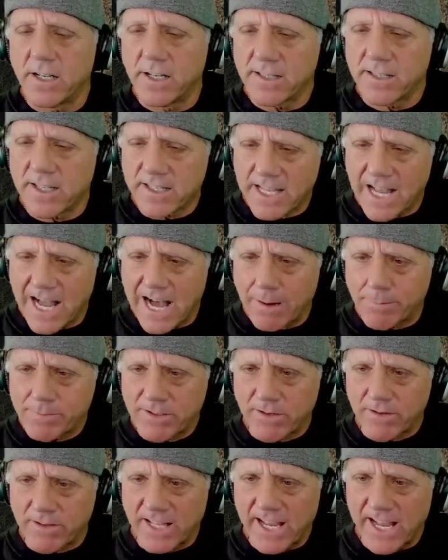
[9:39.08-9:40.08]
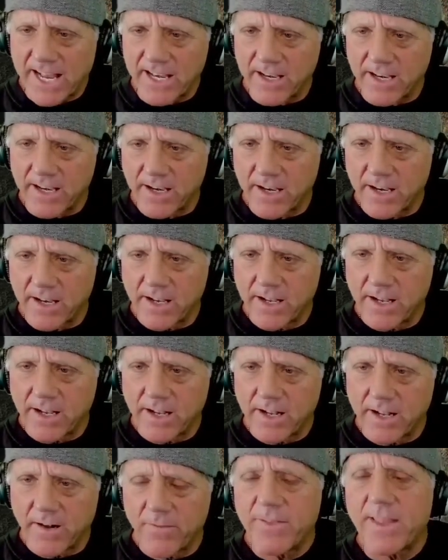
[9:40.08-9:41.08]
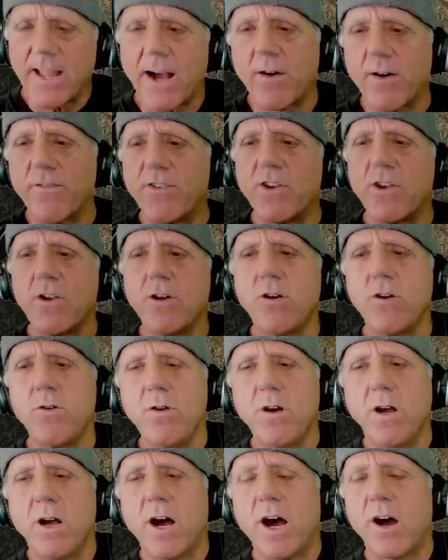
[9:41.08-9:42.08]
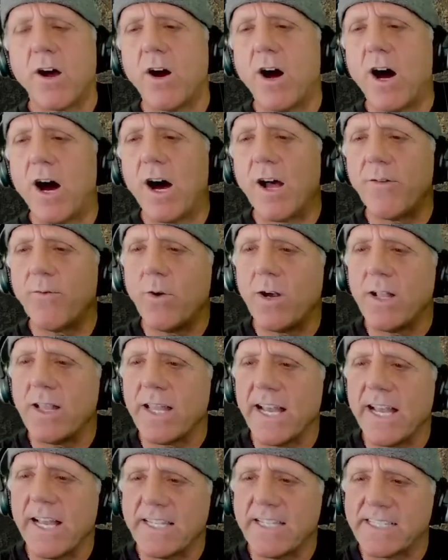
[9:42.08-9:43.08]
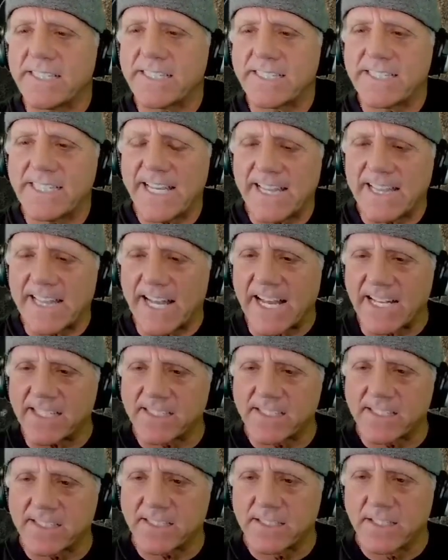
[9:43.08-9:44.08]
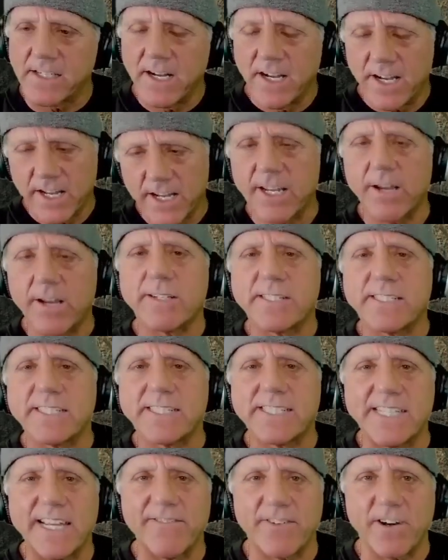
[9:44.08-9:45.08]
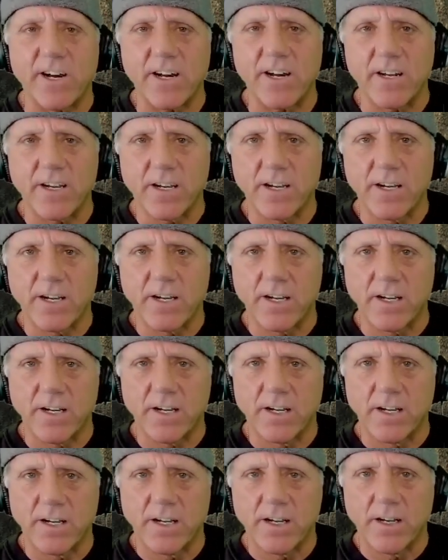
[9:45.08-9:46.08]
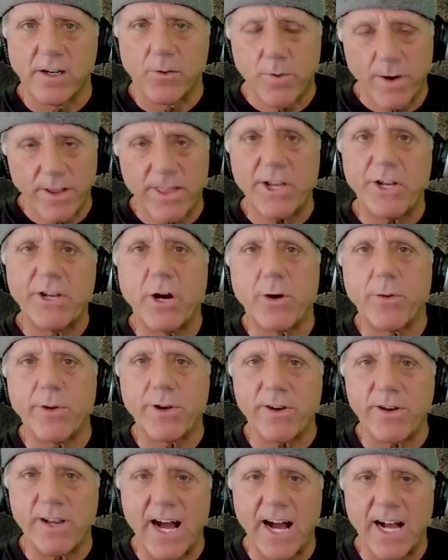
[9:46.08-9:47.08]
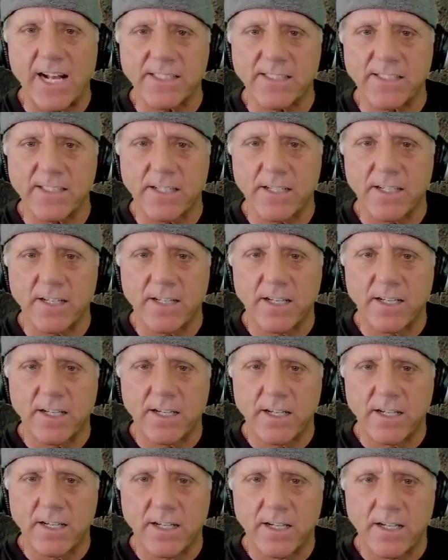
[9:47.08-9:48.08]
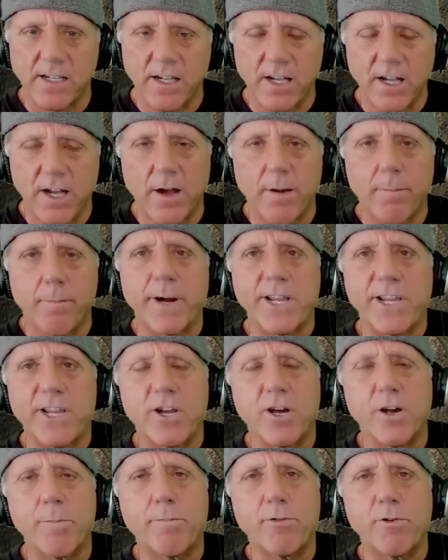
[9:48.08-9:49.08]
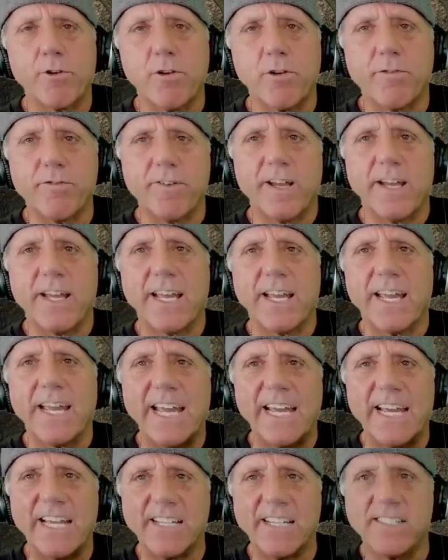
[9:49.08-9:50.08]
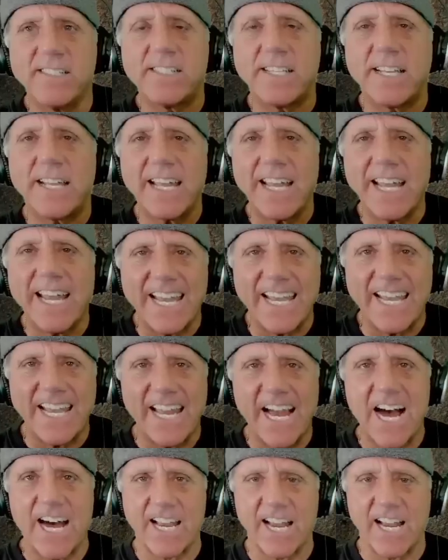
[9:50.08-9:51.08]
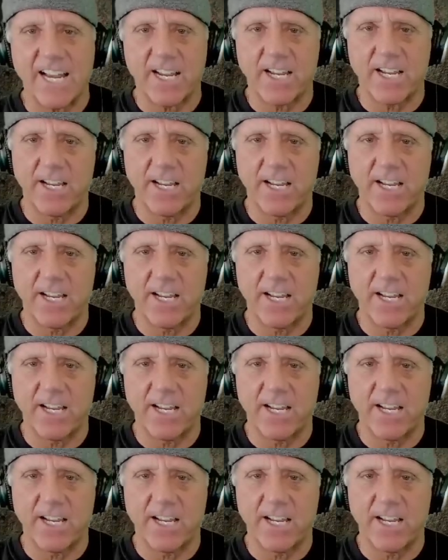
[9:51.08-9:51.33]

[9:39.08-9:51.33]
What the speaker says: The tops are lit. Now, if you are unwilling to see this, you're a deceiver, whether you know it or not. But your proof is idiotic.